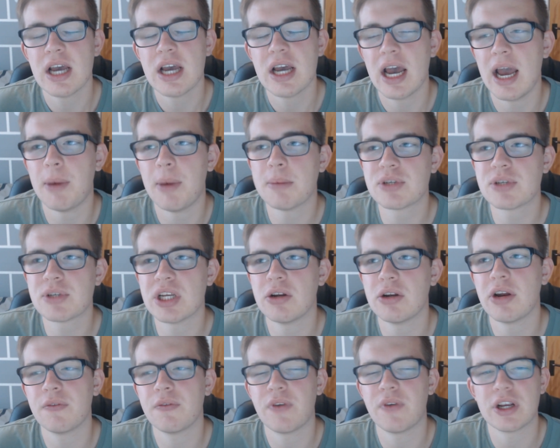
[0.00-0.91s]
I'm saying
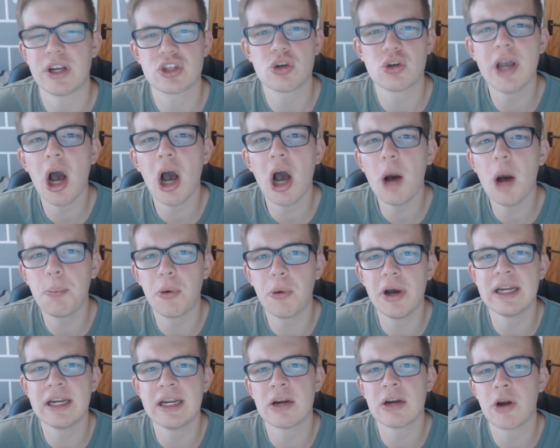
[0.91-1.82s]
the right things. So we are
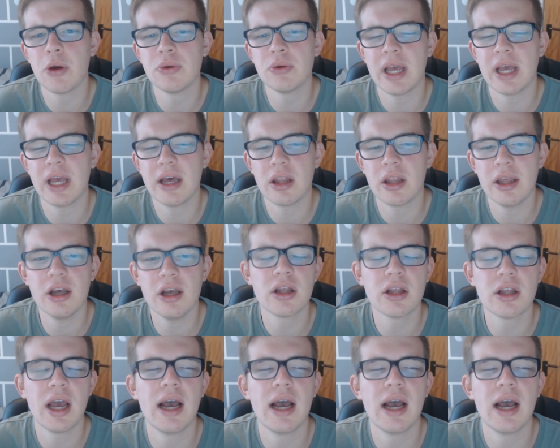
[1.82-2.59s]
playing around earlier,